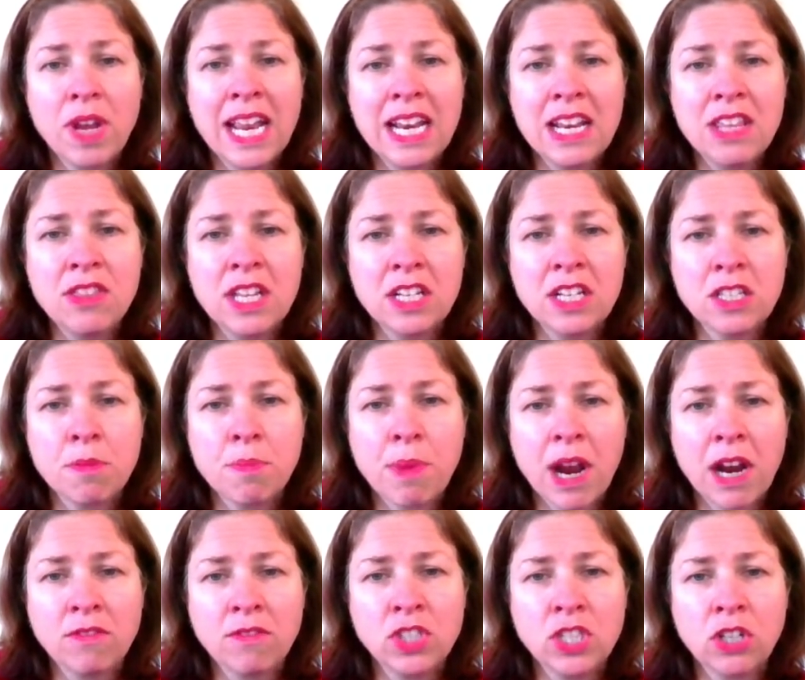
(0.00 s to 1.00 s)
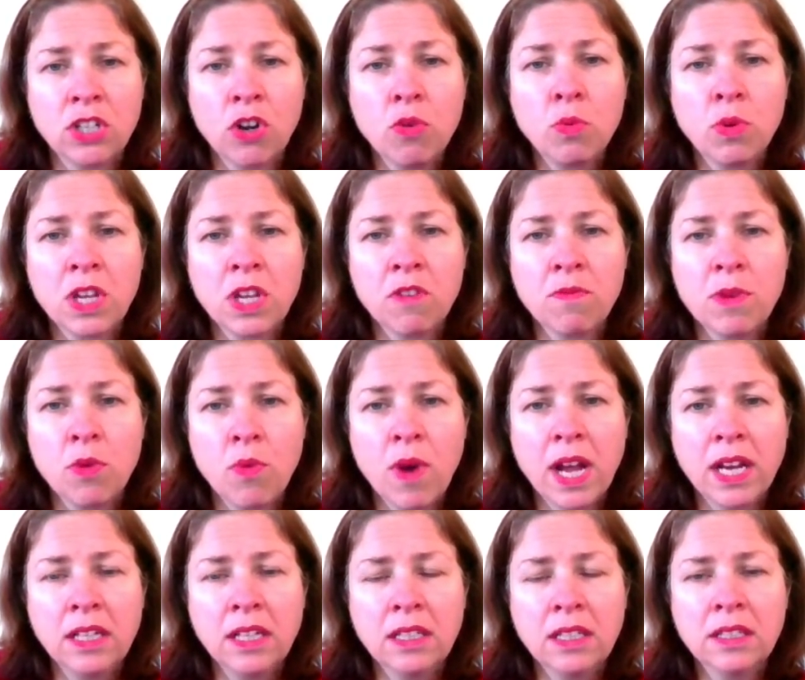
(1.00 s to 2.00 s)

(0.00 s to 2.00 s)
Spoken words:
Anything to the power of 0 will give me 1.